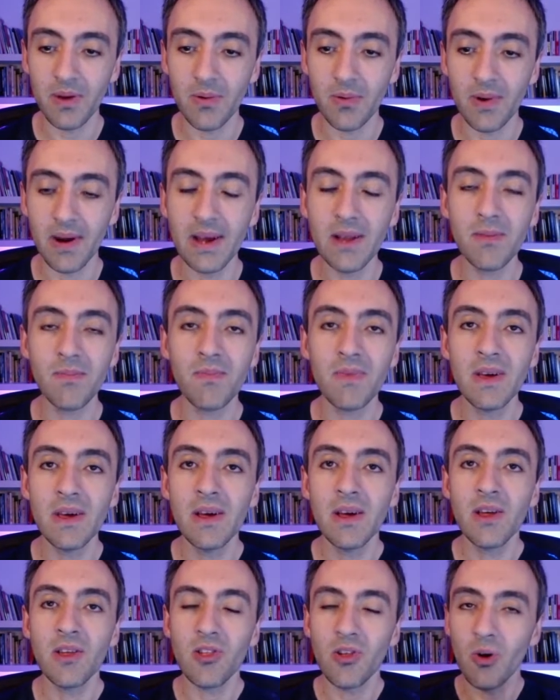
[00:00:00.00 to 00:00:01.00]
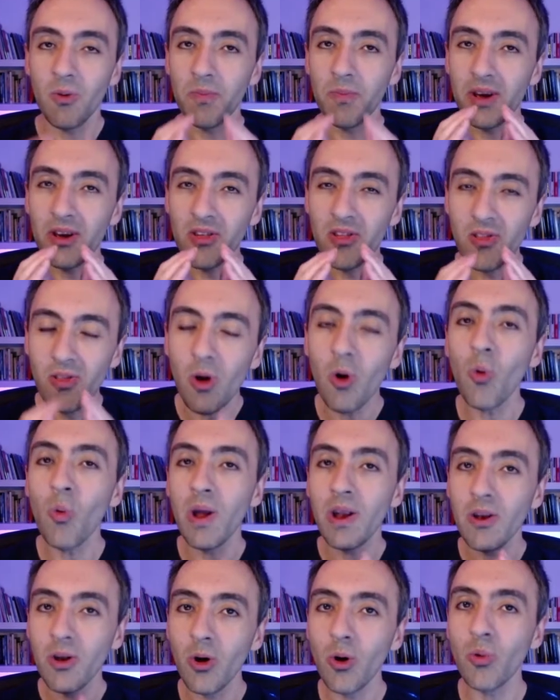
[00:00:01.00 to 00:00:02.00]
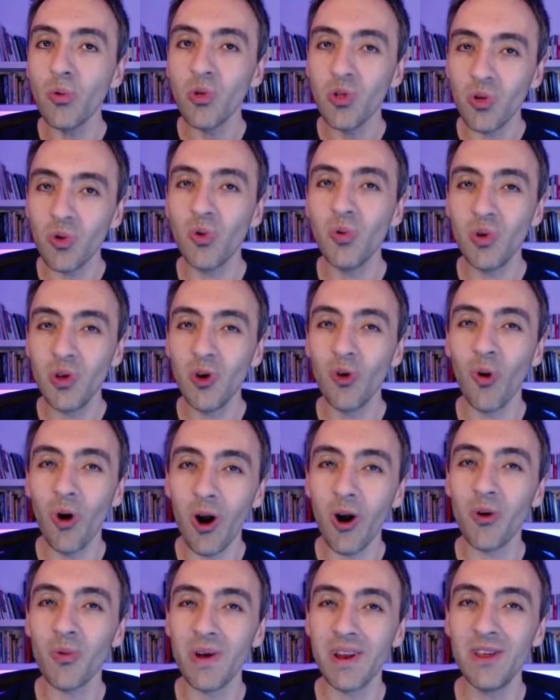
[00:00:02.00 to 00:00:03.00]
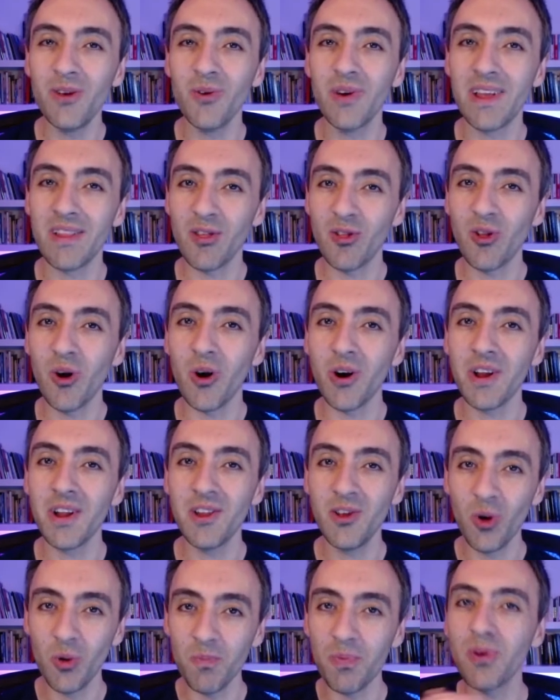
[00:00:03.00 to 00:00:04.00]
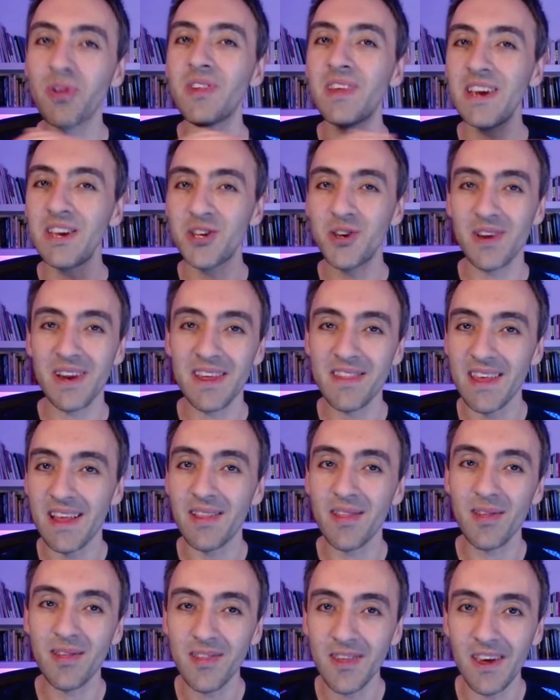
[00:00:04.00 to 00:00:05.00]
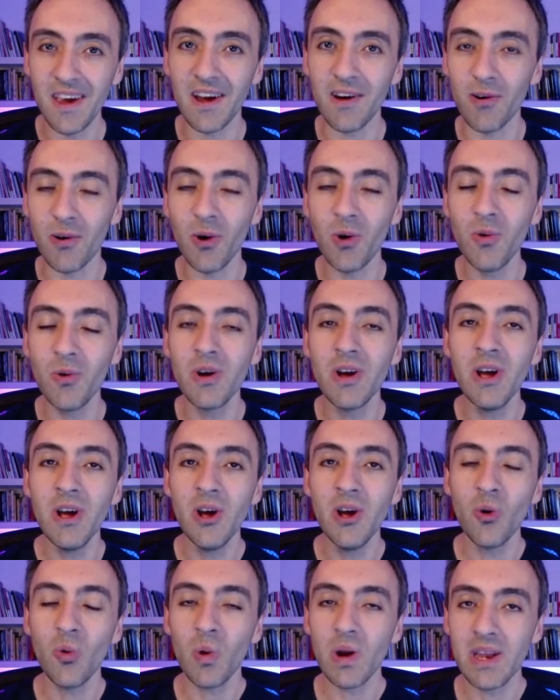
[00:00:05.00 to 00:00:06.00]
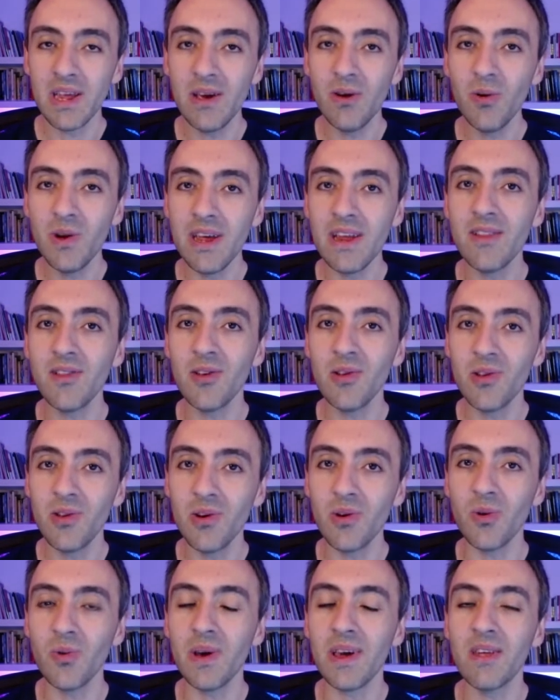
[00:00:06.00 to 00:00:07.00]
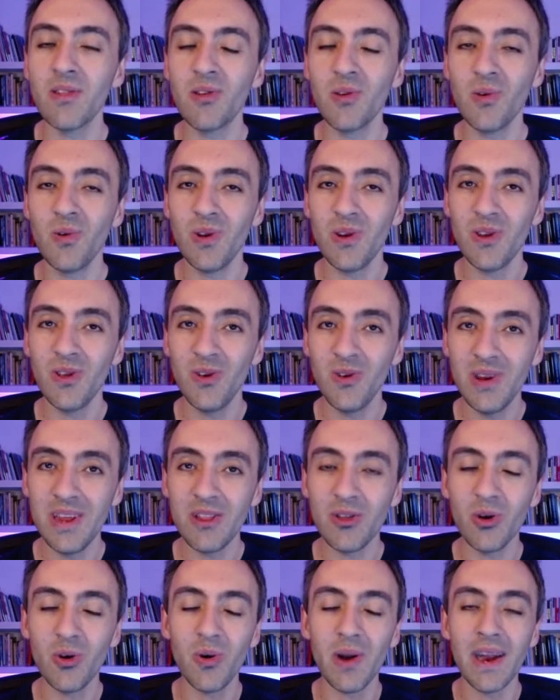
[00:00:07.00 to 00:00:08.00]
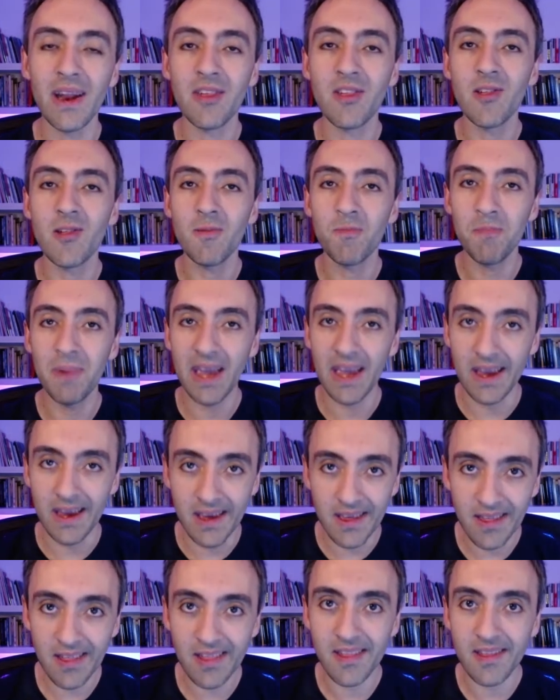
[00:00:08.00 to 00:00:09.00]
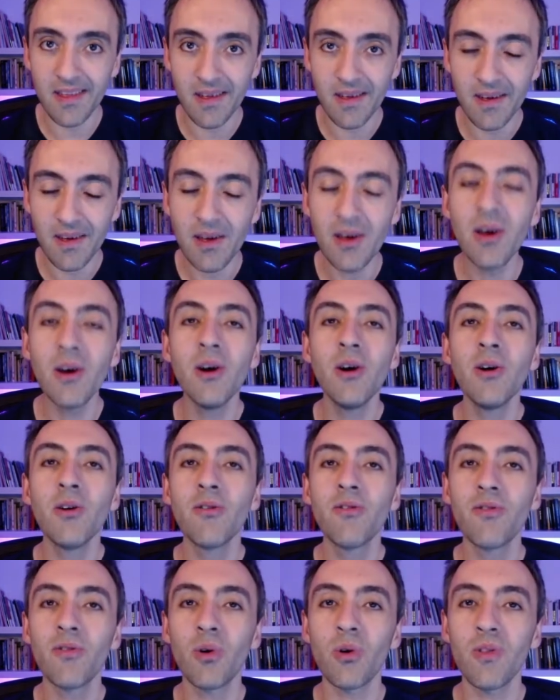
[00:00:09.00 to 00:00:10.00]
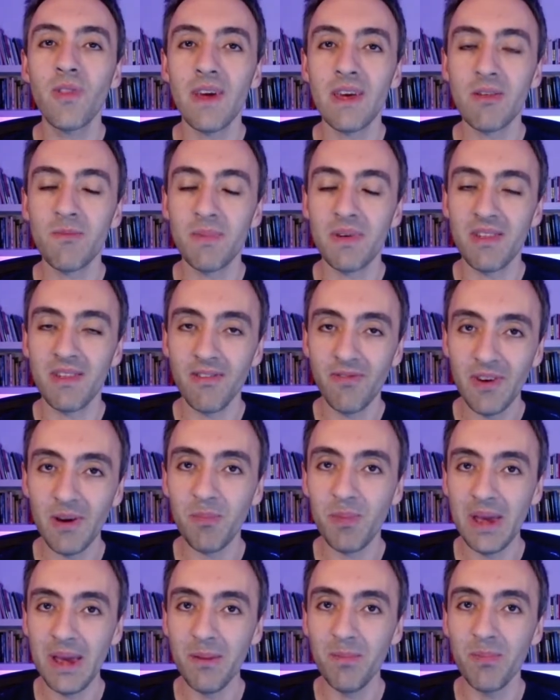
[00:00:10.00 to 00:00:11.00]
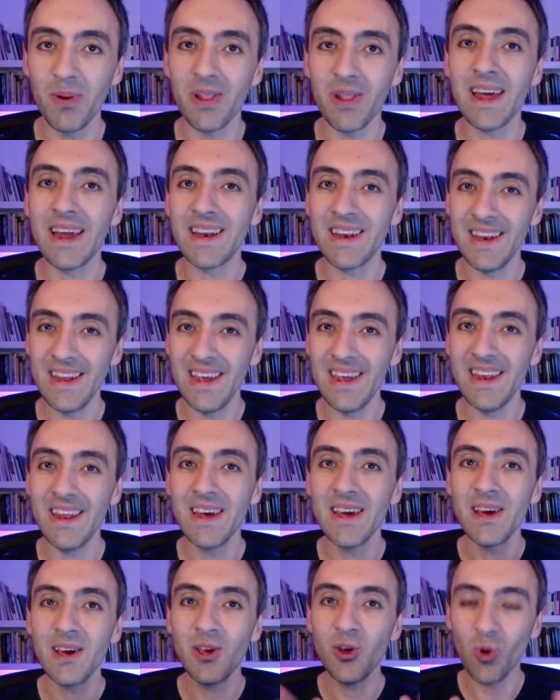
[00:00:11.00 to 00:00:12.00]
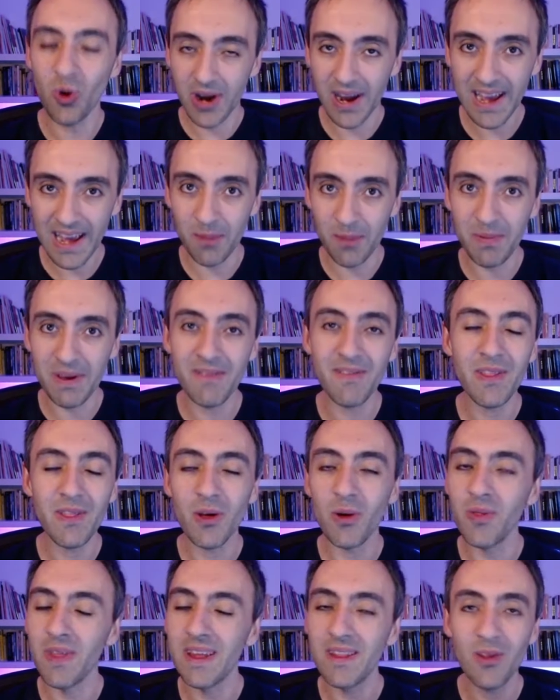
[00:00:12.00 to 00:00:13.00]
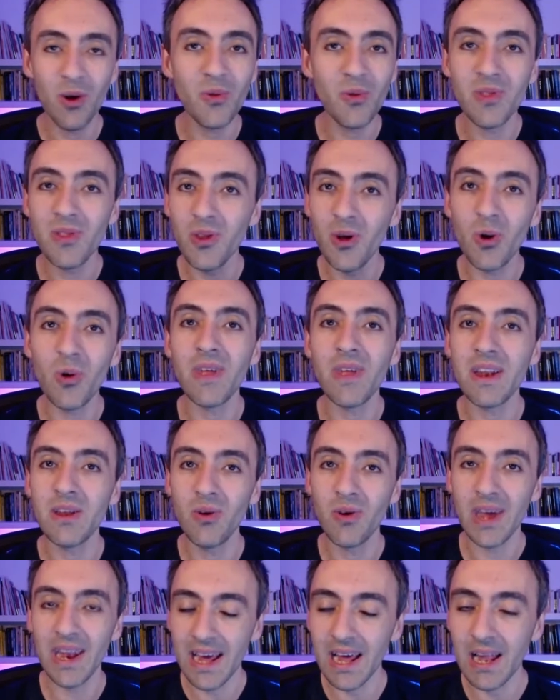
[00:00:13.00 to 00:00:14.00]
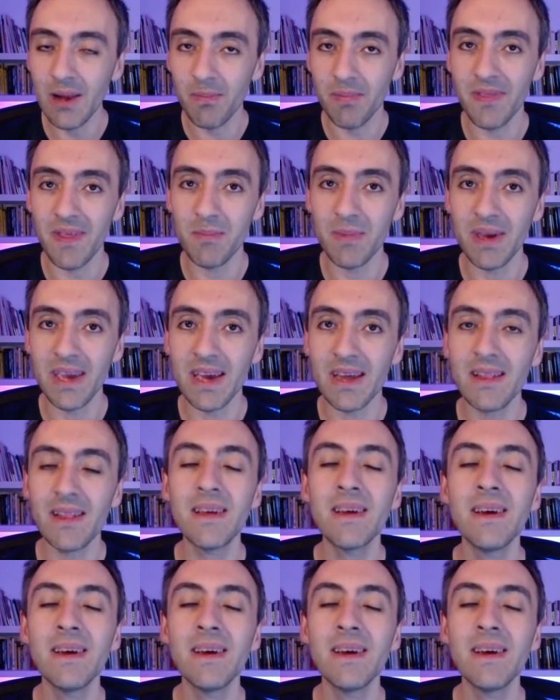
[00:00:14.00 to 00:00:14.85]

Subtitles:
right? So because no one knows who you are when you get started, your position is at zero. What you need to do is you need to create a space for the specific people that need your help, even though they don't know that you can help them yet,